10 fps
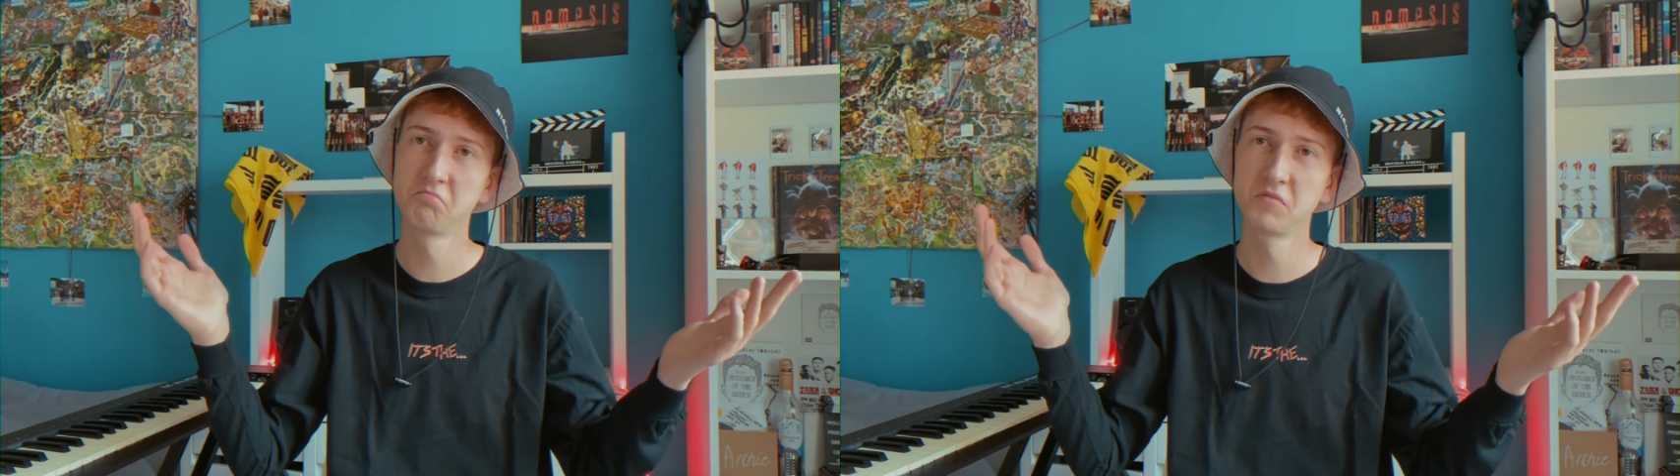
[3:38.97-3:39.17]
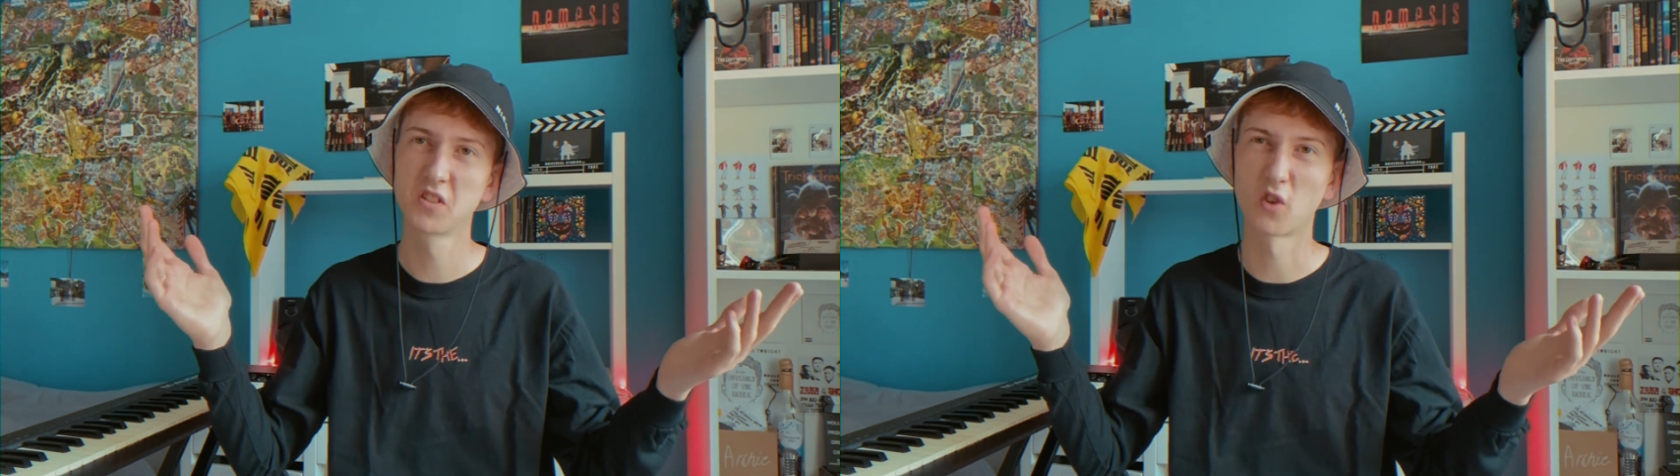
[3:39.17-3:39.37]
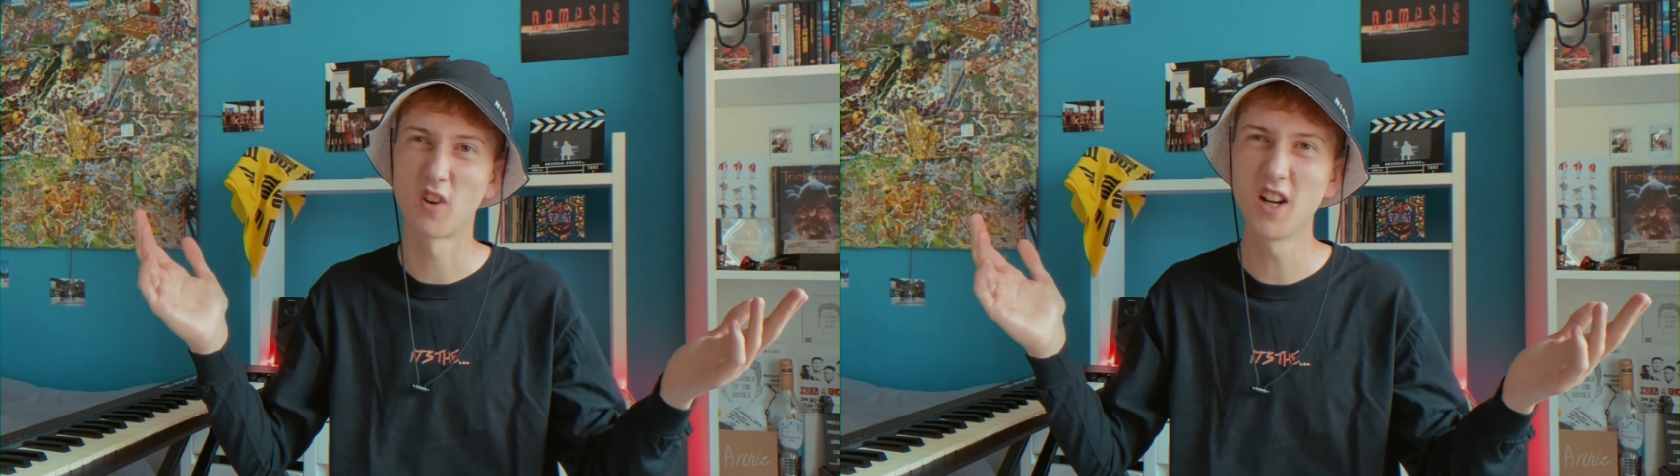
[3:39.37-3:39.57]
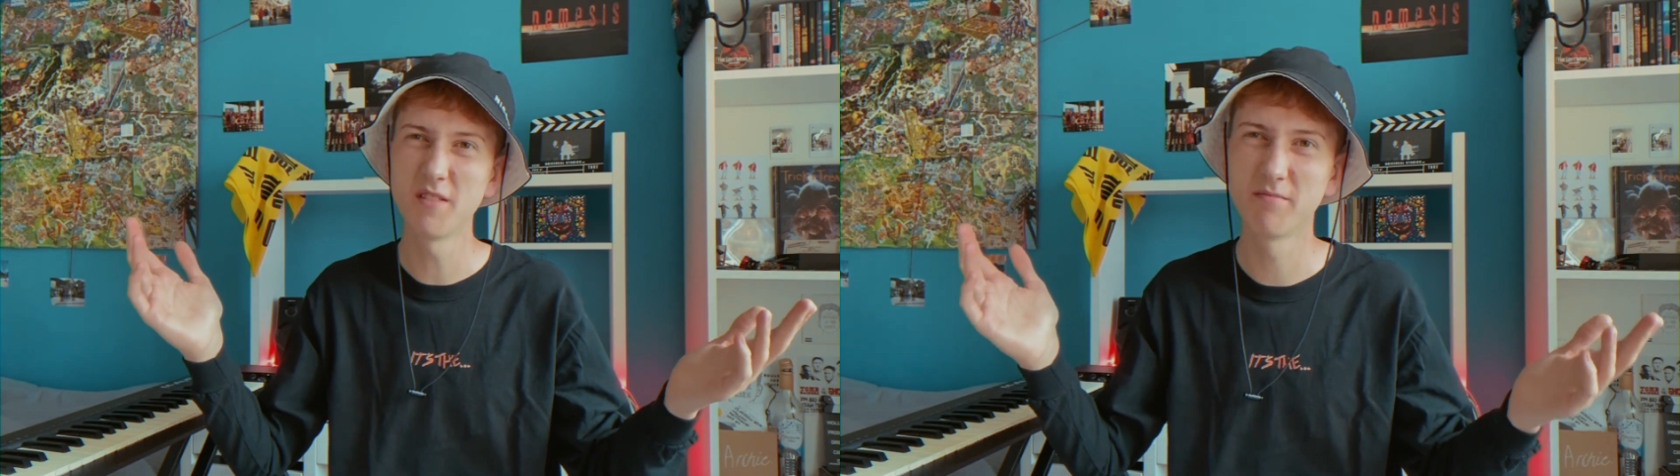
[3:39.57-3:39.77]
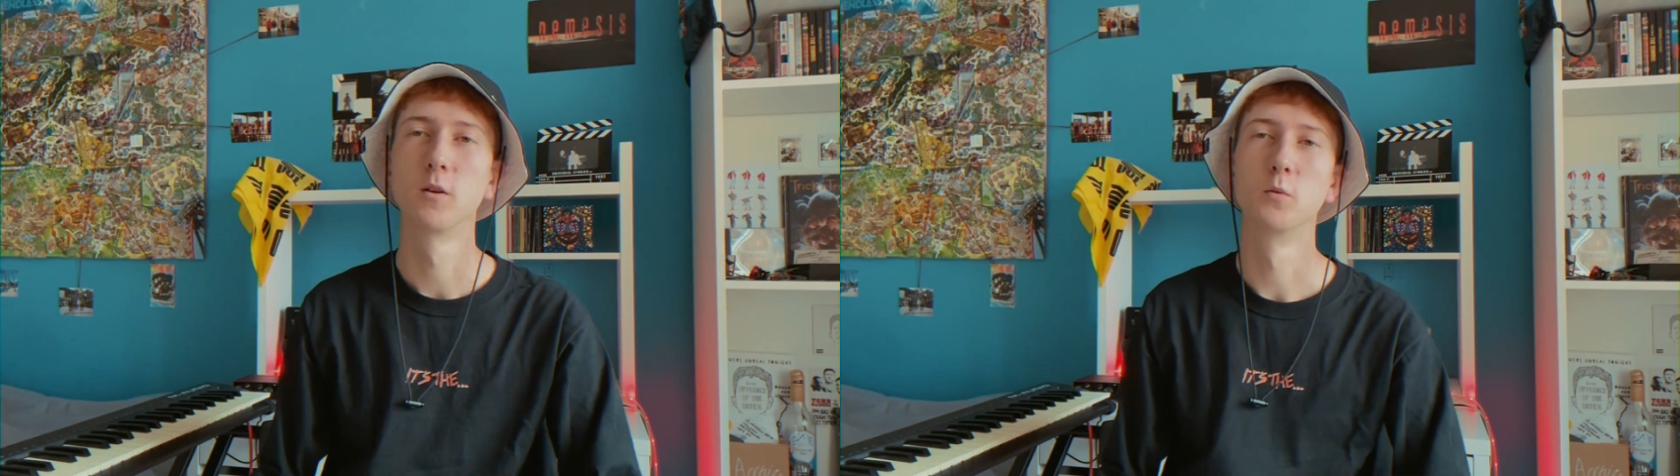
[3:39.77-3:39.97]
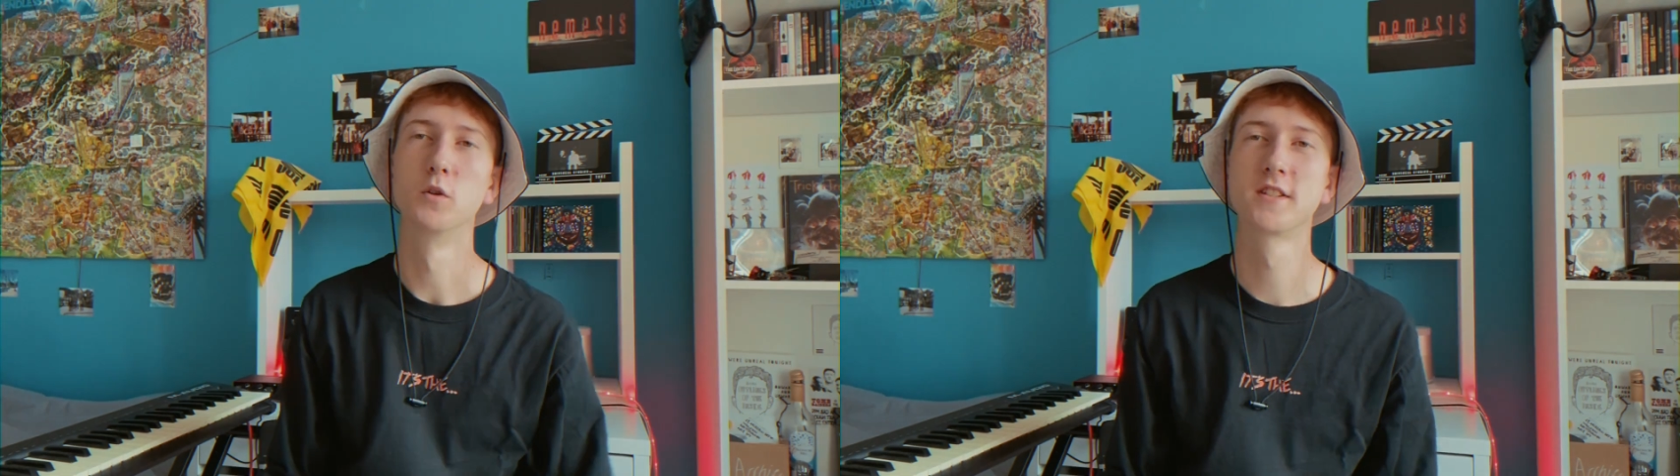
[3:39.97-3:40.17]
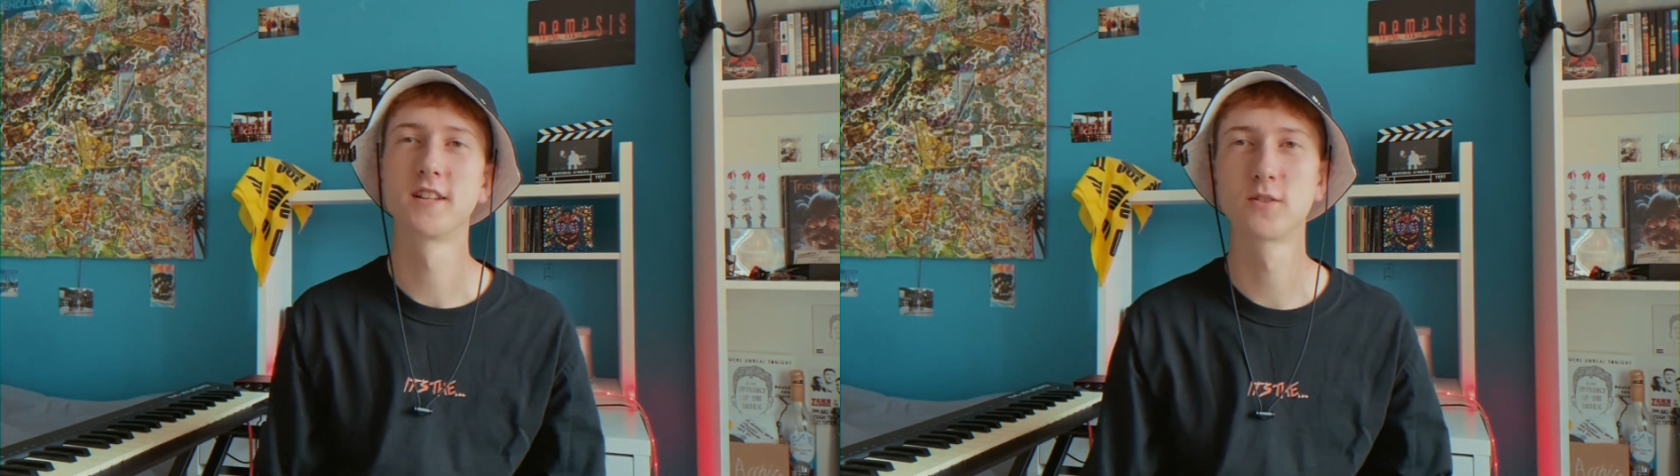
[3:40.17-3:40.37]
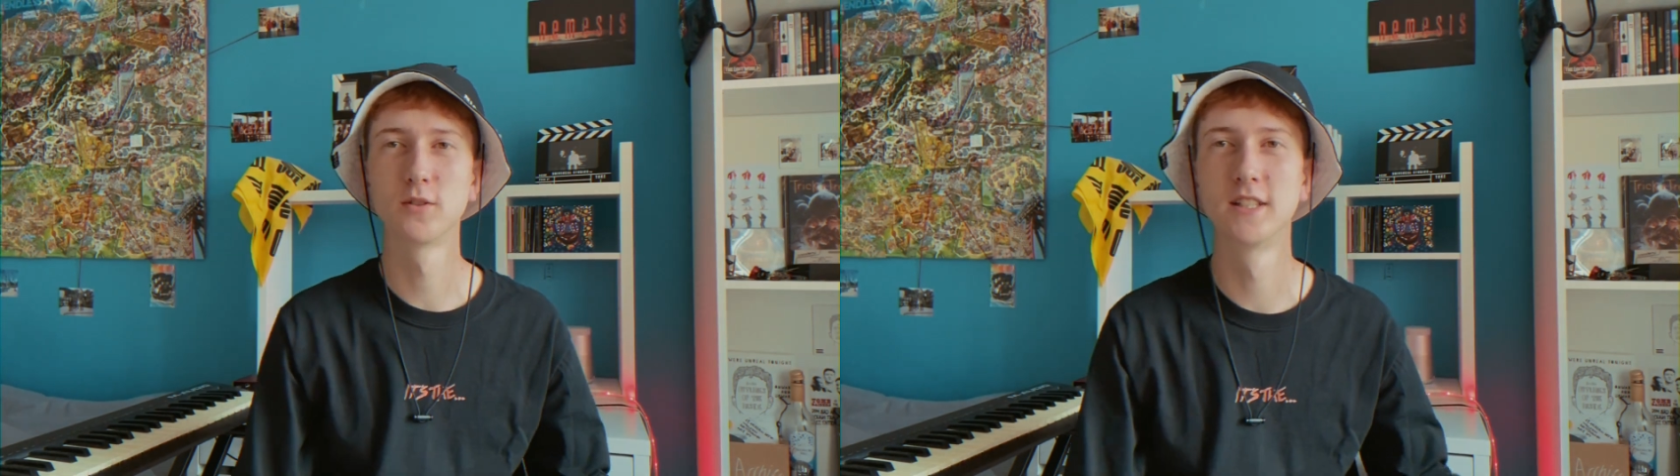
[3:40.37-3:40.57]
It's alright. Once
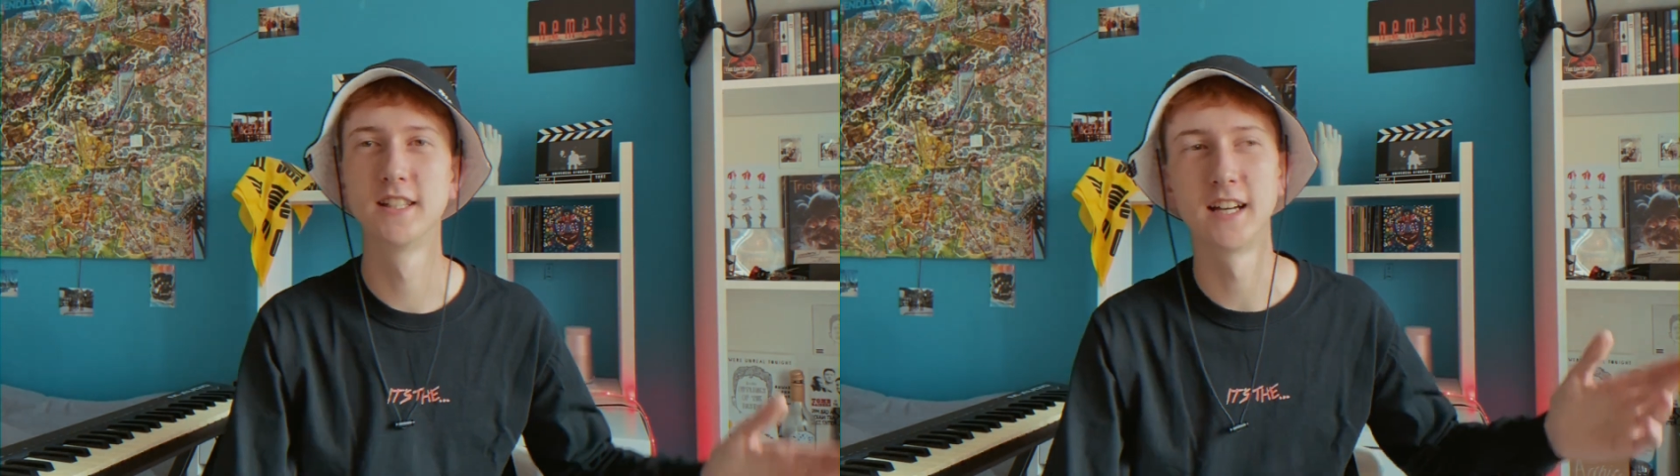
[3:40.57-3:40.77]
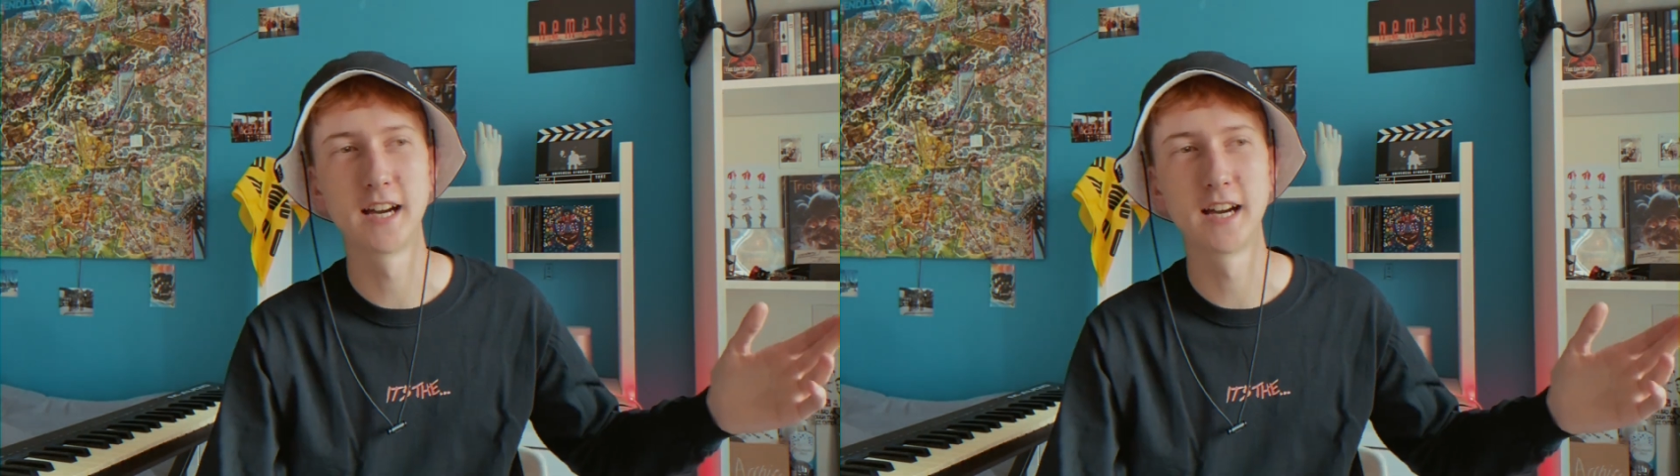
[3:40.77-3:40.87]
that's all in,